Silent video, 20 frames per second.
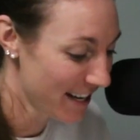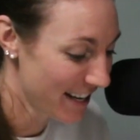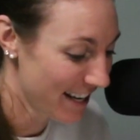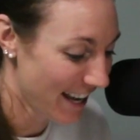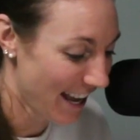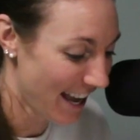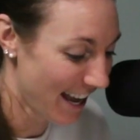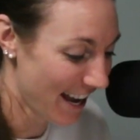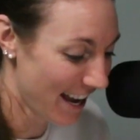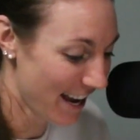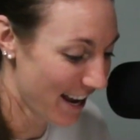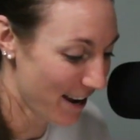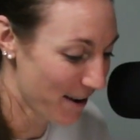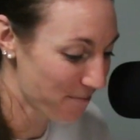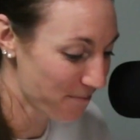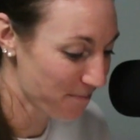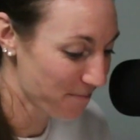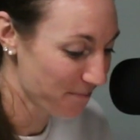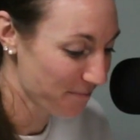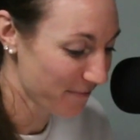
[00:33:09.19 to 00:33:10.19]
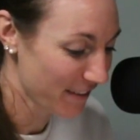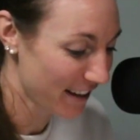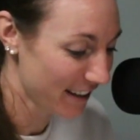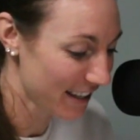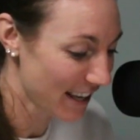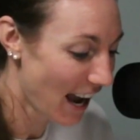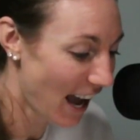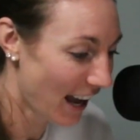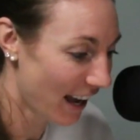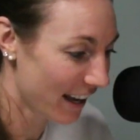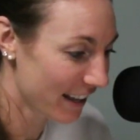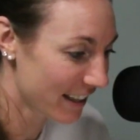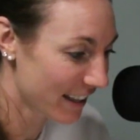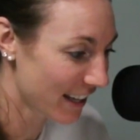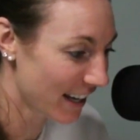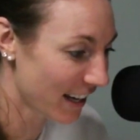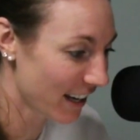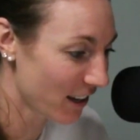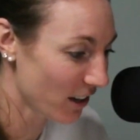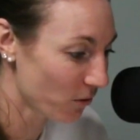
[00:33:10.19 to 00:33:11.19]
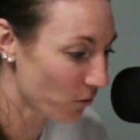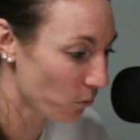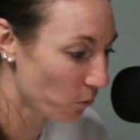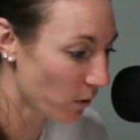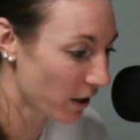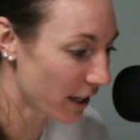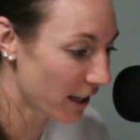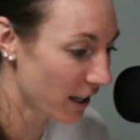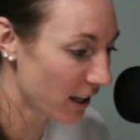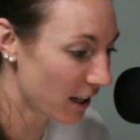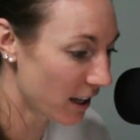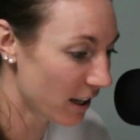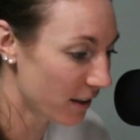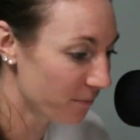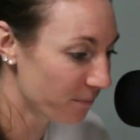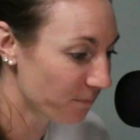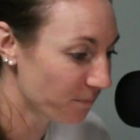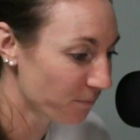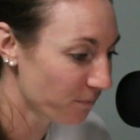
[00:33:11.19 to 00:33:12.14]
me up. Yeah, I think we'll